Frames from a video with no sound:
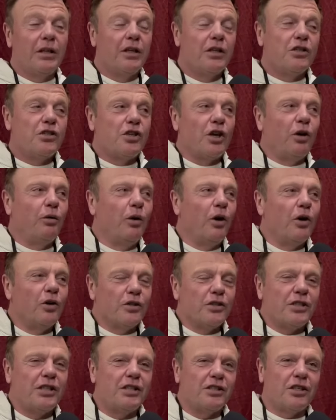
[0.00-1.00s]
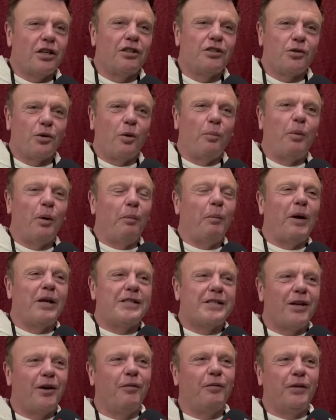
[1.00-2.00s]
so long since I'd sort of put
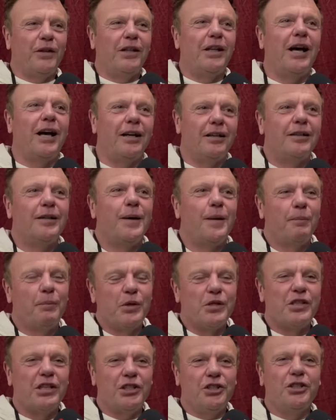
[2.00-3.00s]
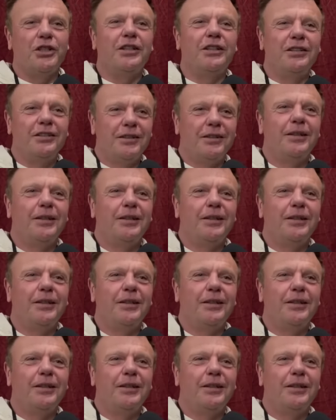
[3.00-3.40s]
myself in that position.